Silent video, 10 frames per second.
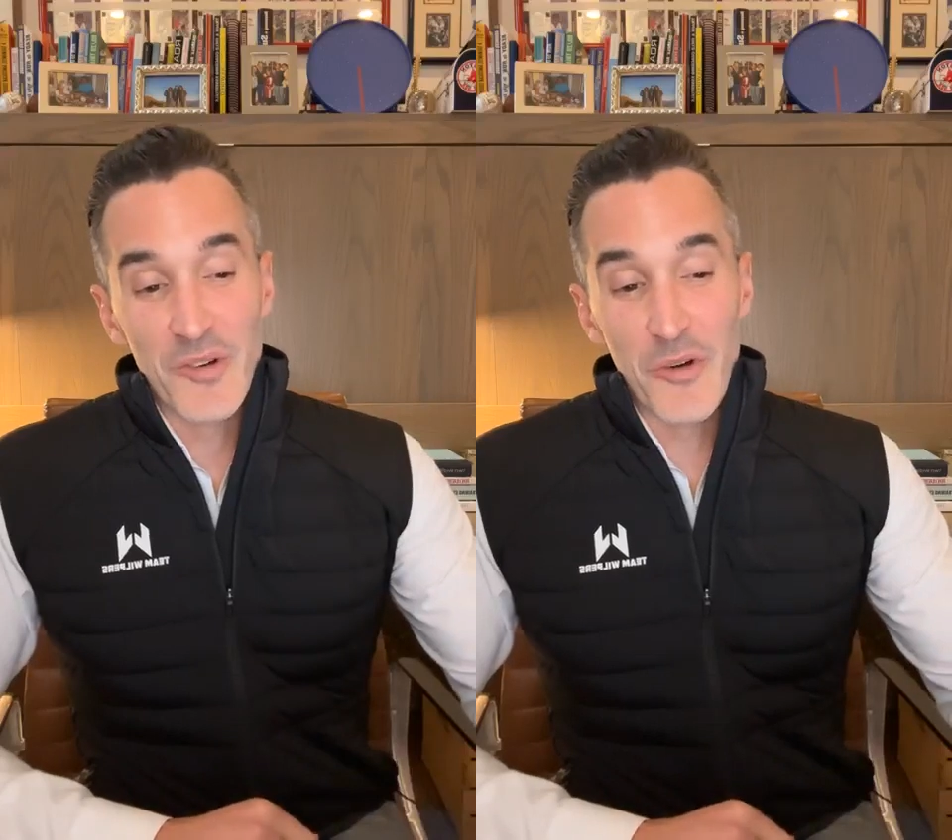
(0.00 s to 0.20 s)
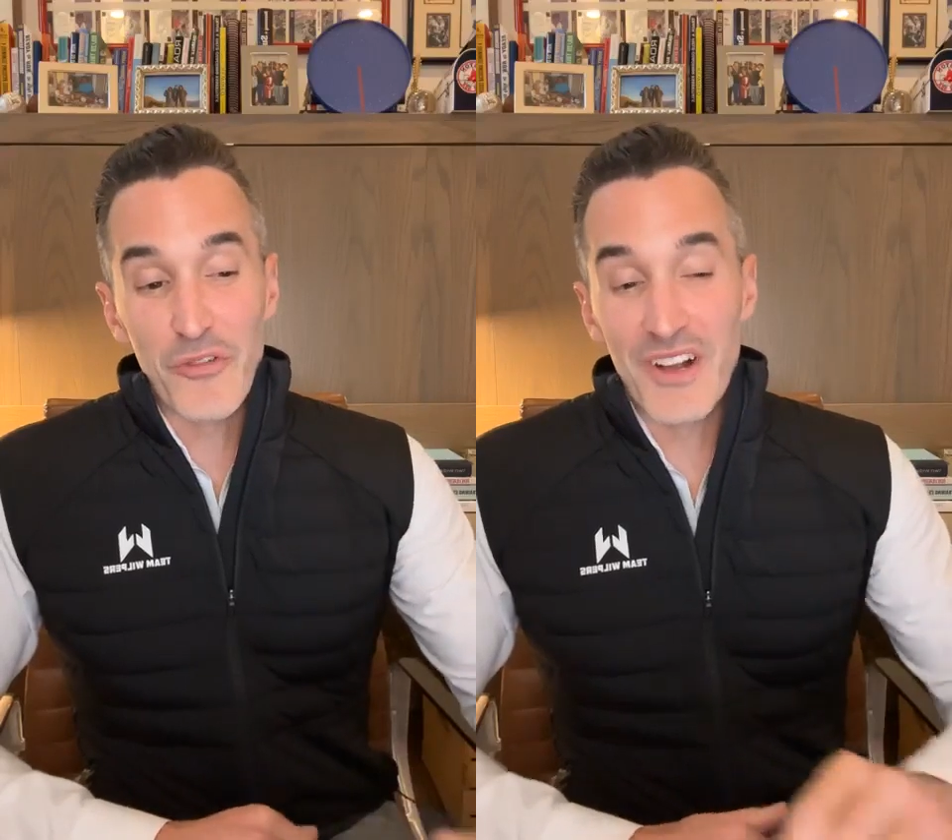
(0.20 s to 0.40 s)

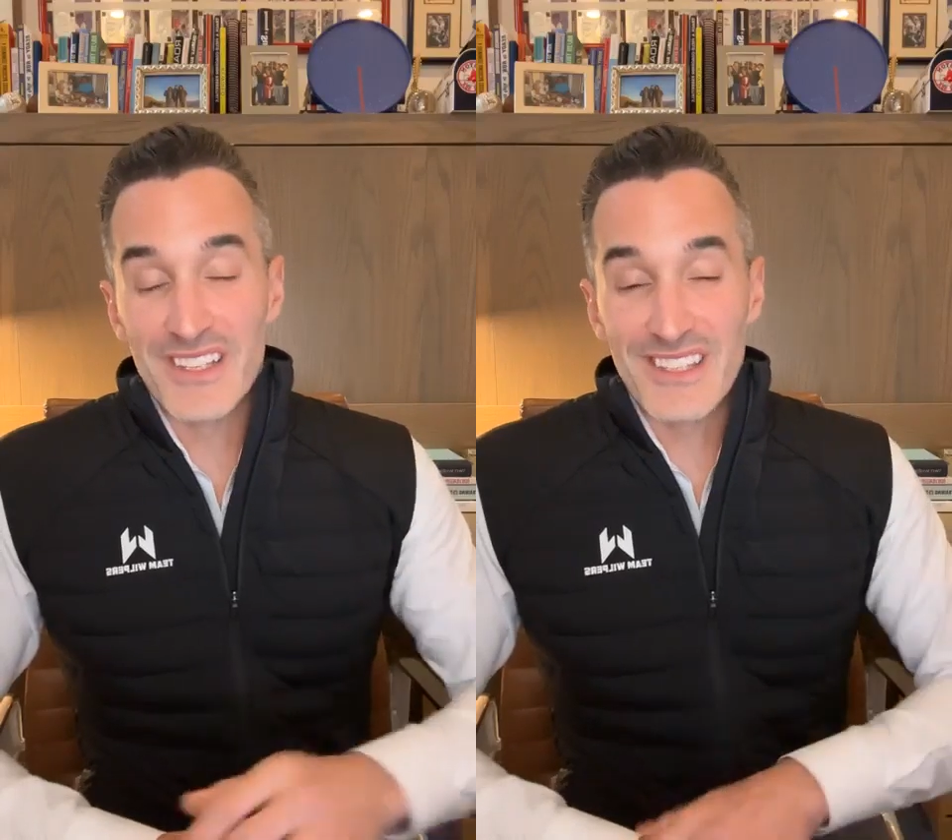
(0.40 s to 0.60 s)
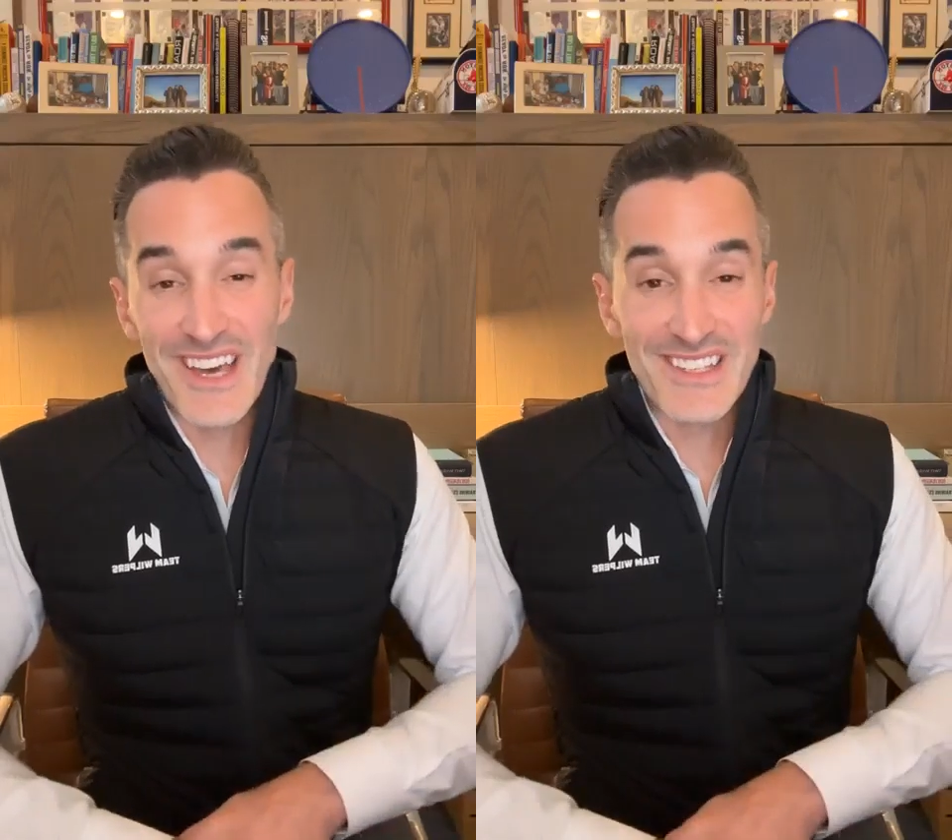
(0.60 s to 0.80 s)
Well,
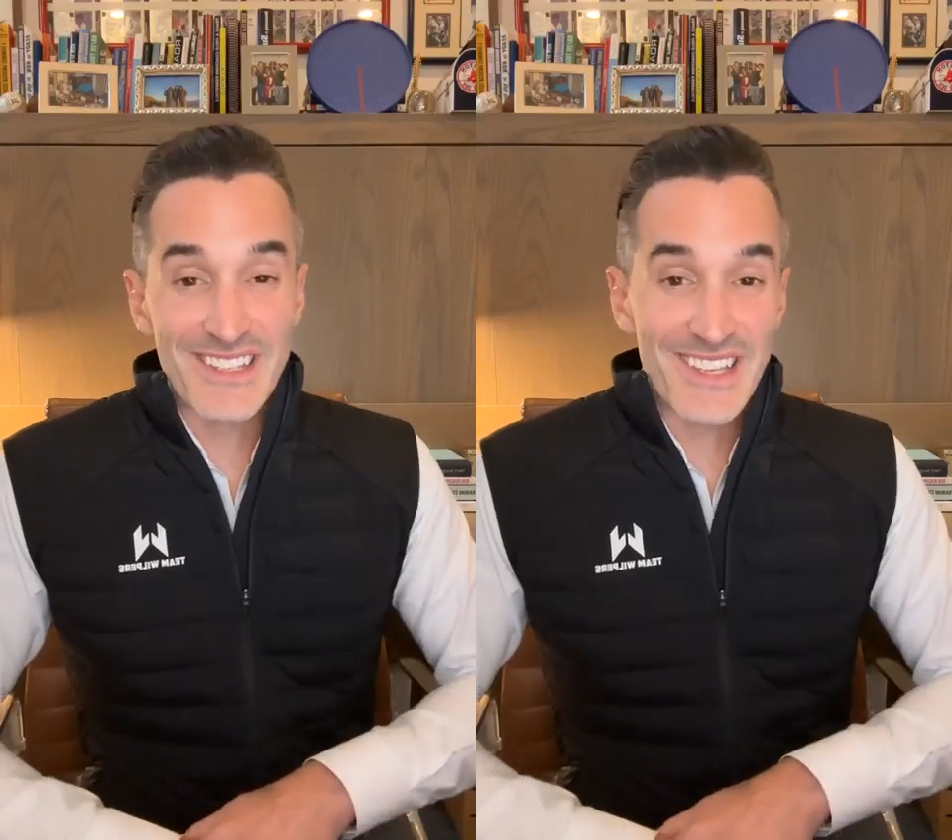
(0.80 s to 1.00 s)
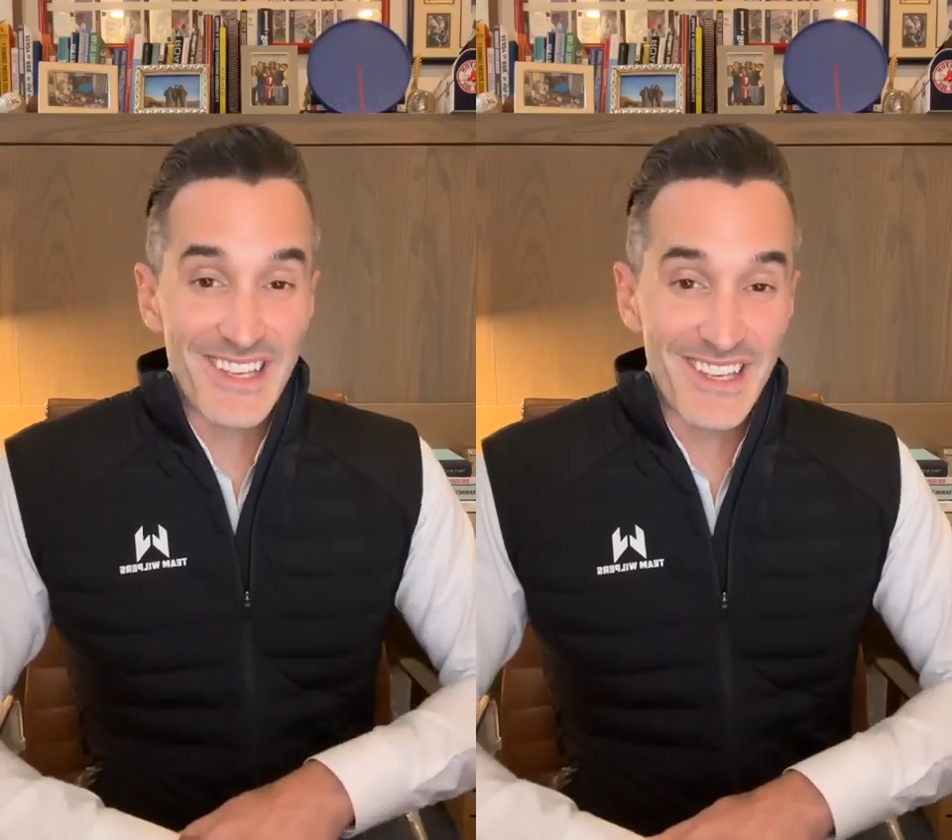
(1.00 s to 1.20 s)
friends, that
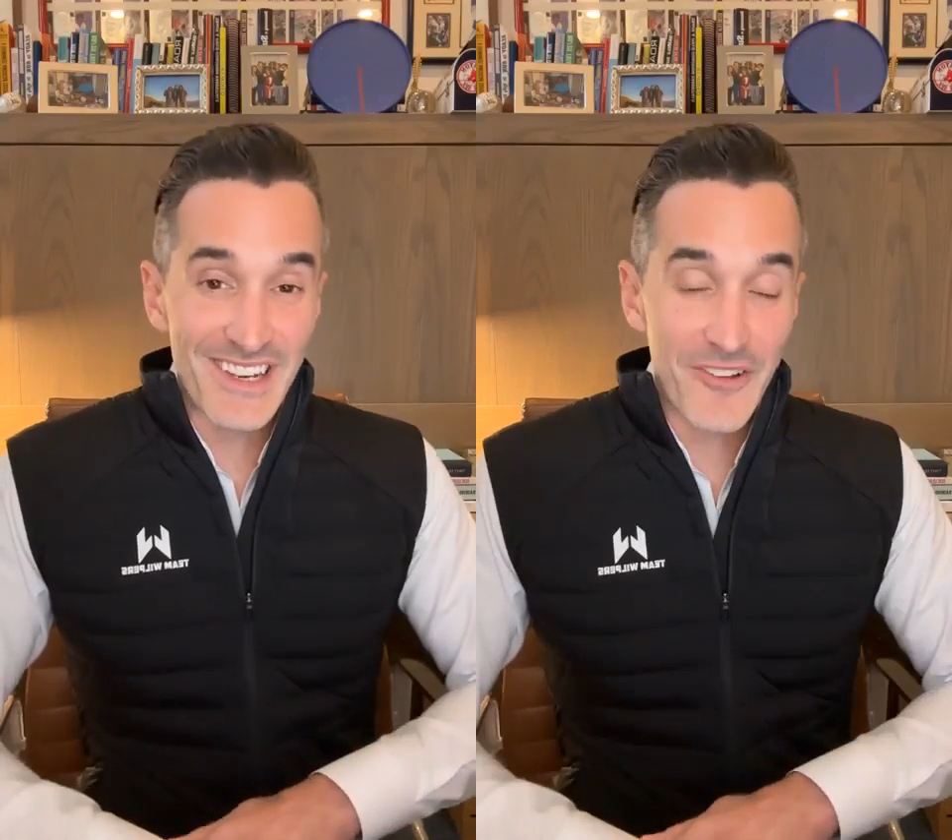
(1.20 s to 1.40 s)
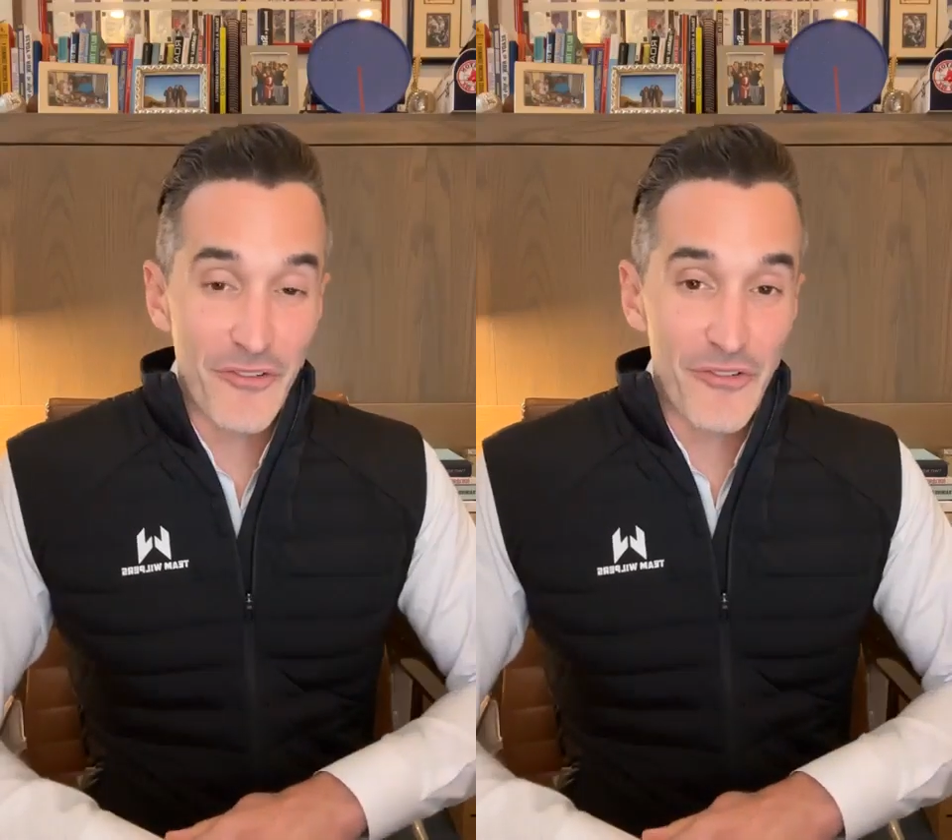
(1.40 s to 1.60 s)
is
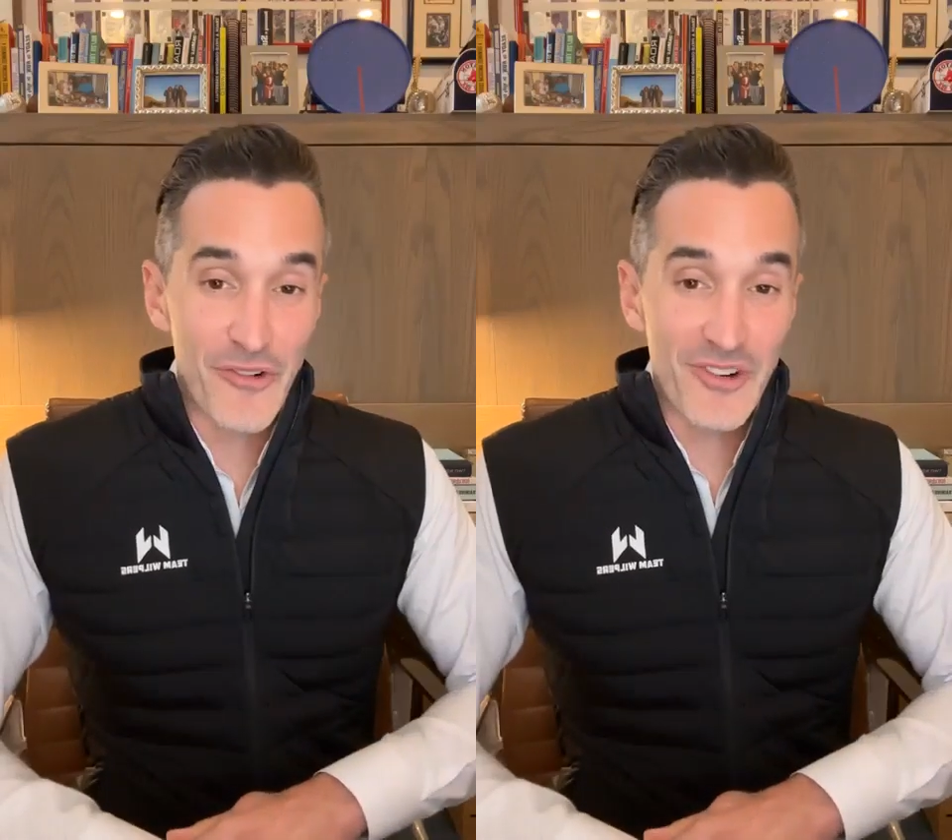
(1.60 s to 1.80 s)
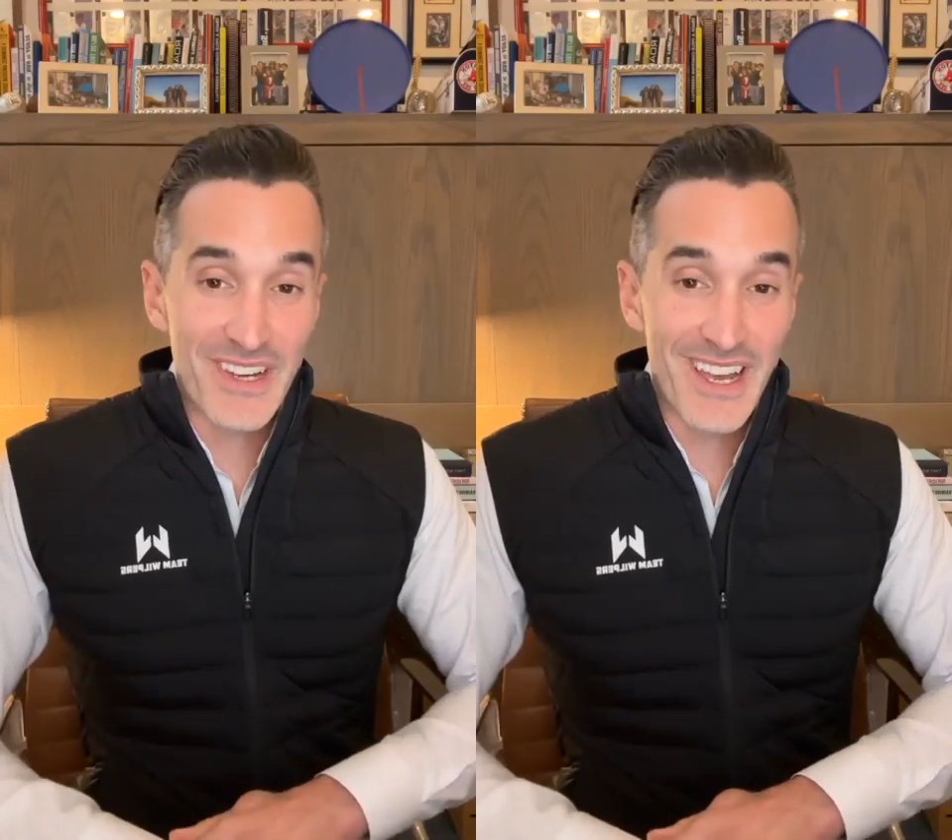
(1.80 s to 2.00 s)
it
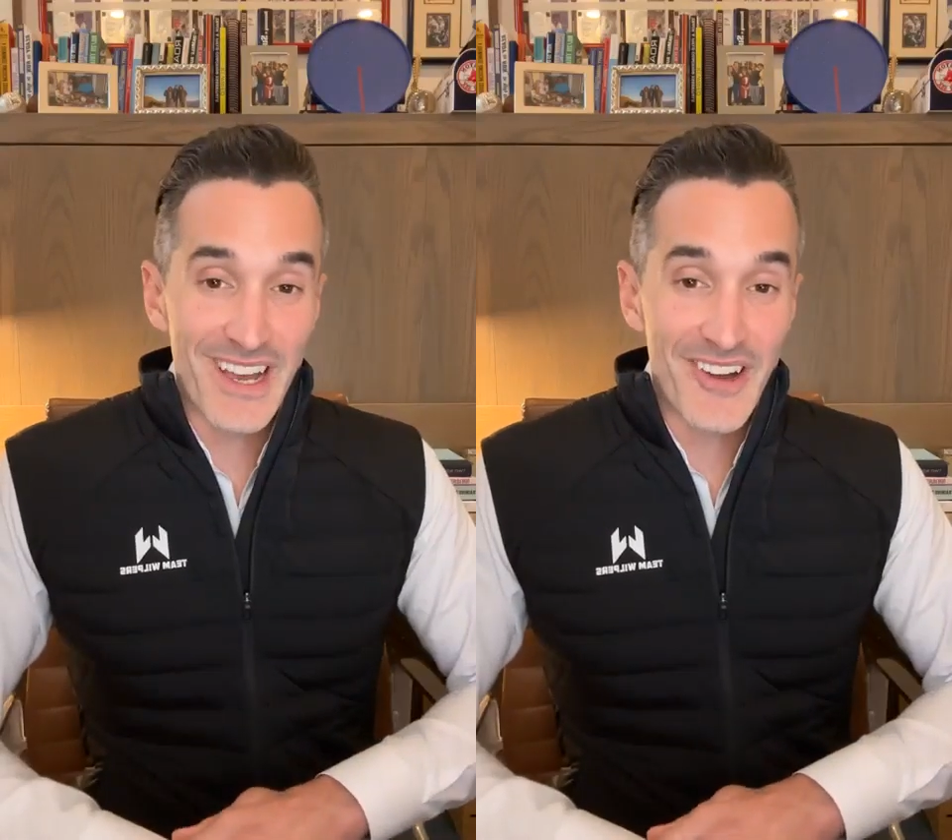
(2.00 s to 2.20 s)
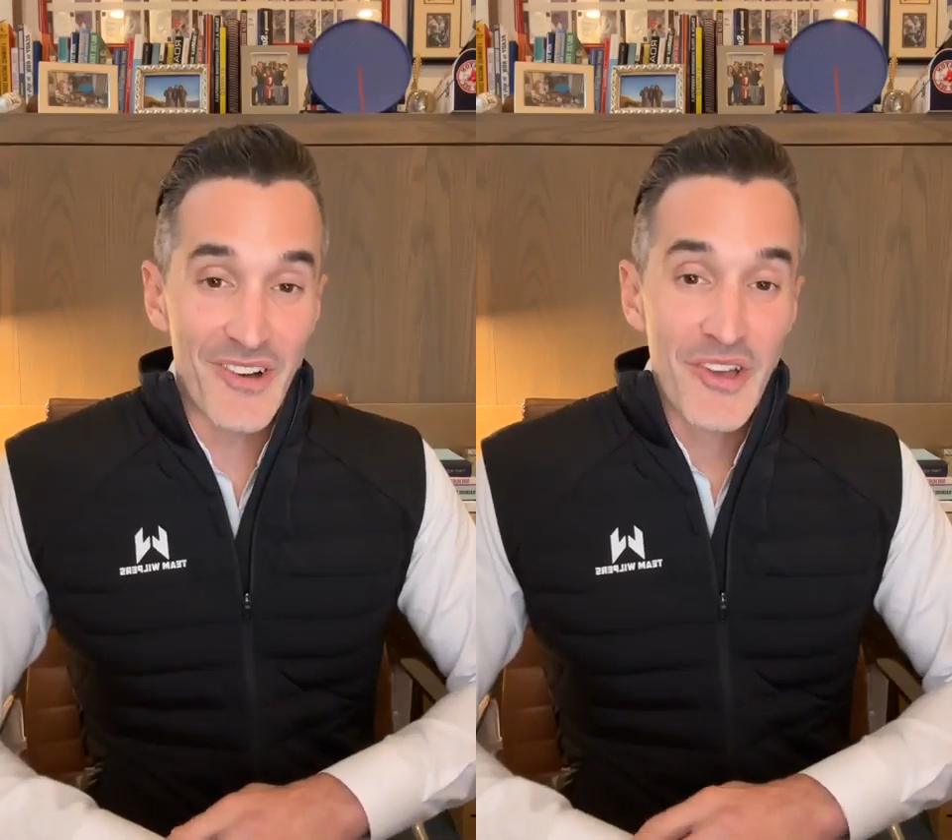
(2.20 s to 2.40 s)
for
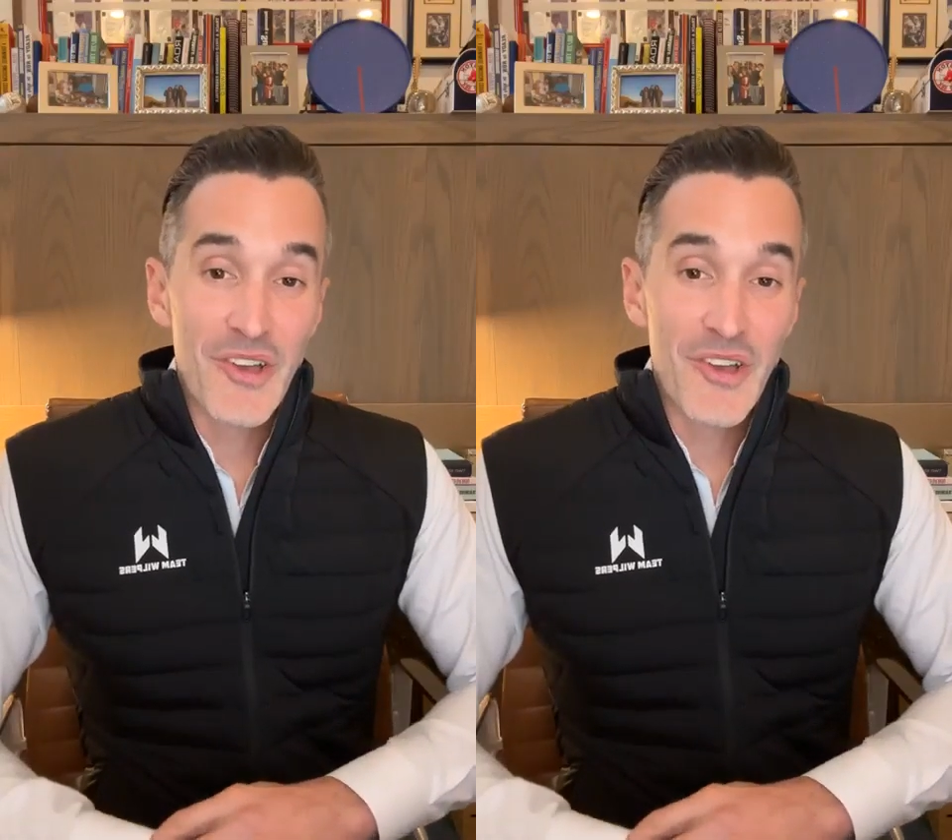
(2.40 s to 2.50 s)
now.